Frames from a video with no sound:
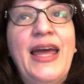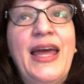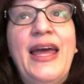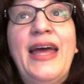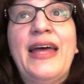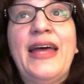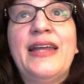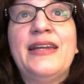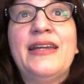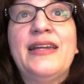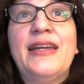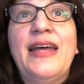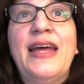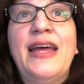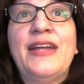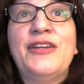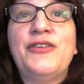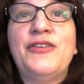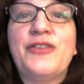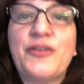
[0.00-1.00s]
And
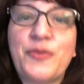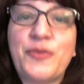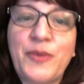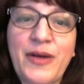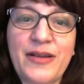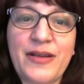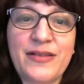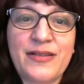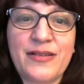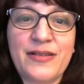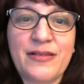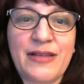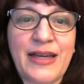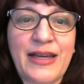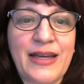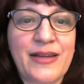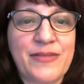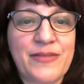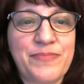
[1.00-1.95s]
you just want to